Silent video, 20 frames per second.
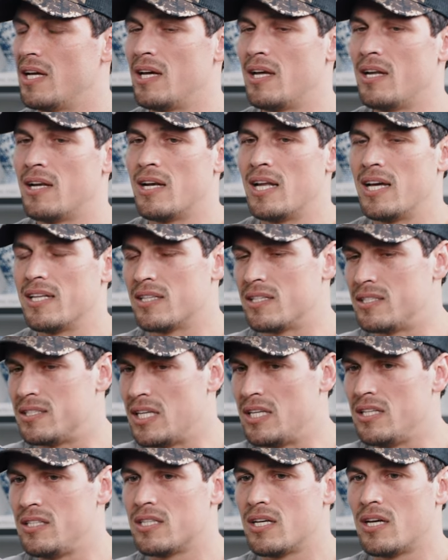and like the
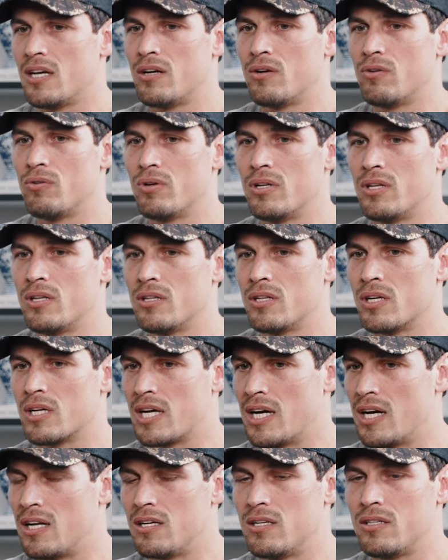detail and the
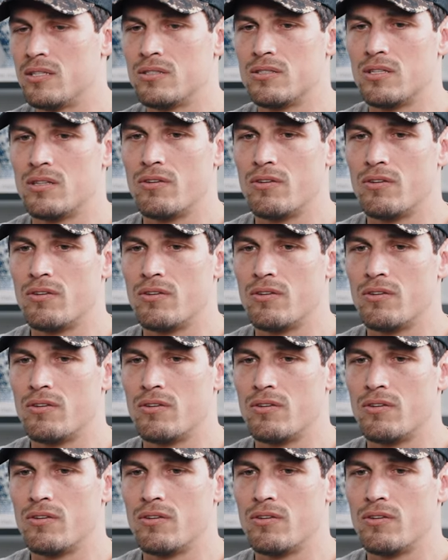colors